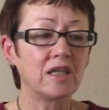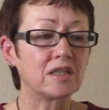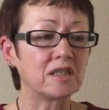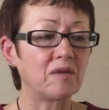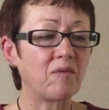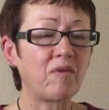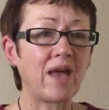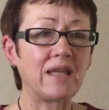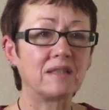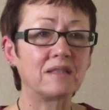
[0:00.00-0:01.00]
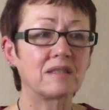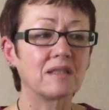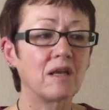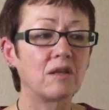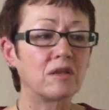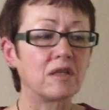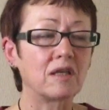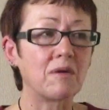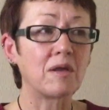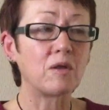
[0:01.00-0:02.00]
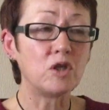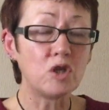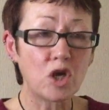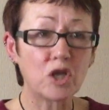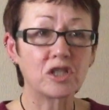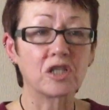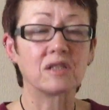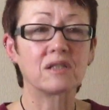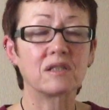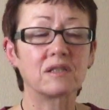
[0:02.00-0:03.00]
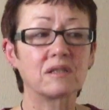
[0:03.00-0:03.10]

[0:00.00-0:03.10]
to defend the nurses'